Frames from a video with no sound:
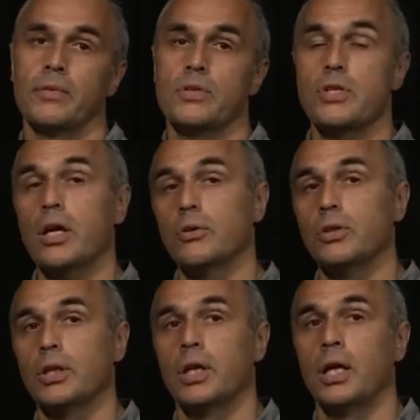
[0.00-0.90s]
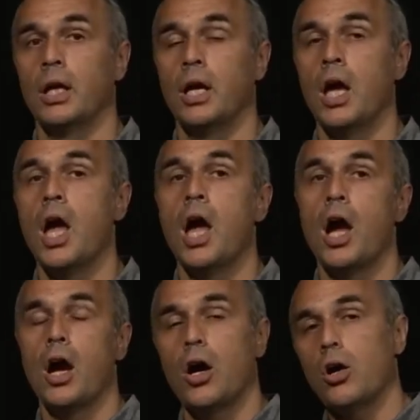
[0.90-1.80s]
Second,
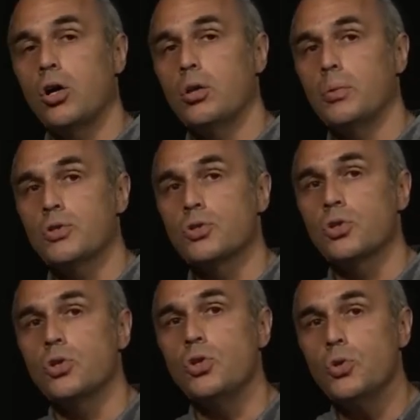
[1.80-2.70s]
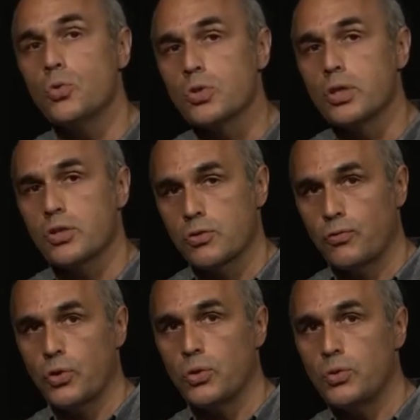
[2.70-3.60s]
almost useless
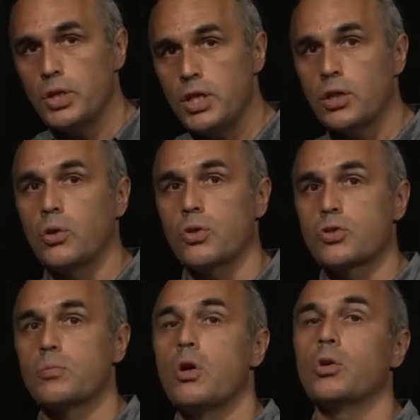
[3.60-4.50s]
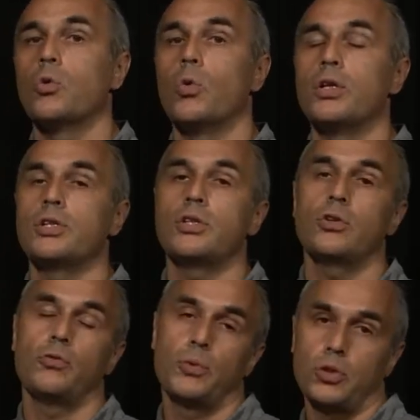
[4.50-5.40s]
for unique or small quantity
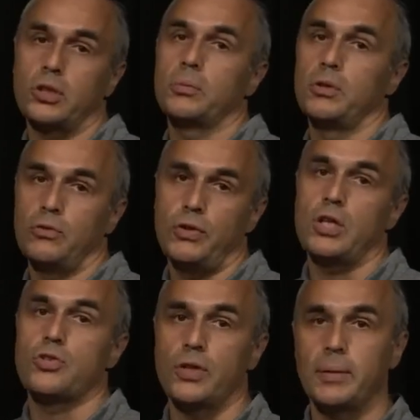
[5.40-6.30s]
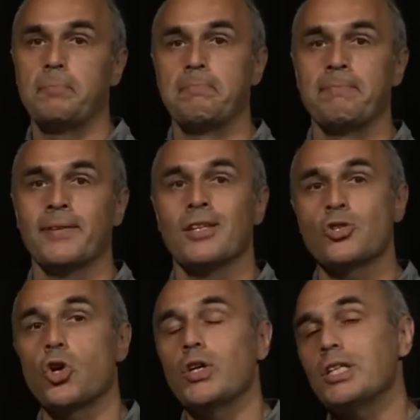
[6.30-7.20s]
of product manufacturing.
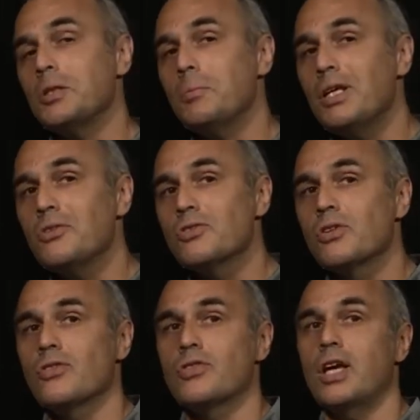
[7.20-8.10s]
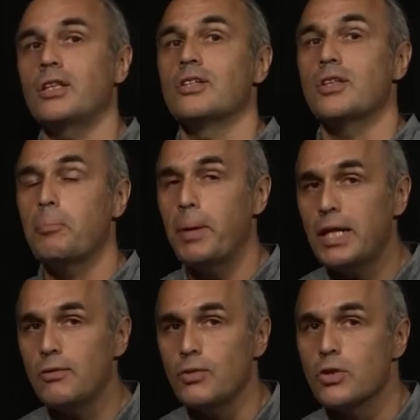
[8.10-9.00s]
So it means that the
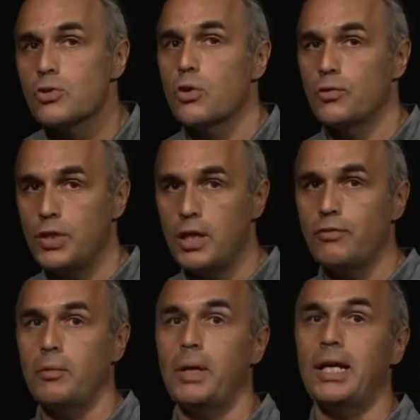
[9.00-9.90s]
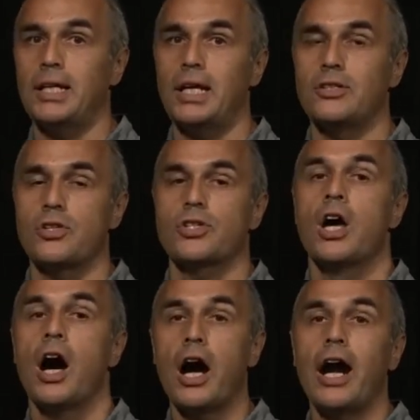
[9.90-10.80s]
benefits of DFMA analysis
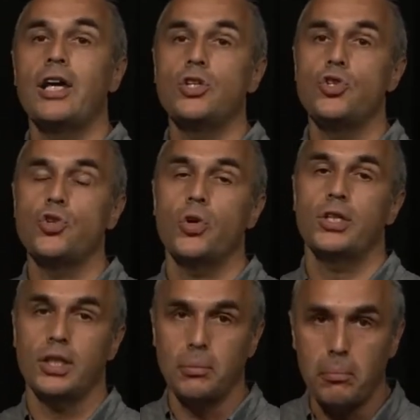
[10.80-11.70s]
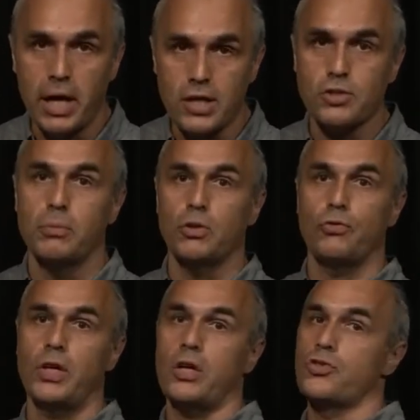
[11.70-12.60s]
are enjoyed in mass
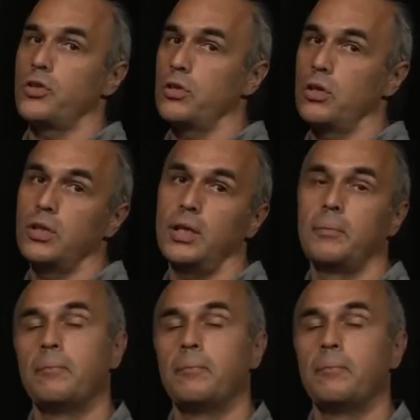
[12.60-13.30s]
manufacturing only.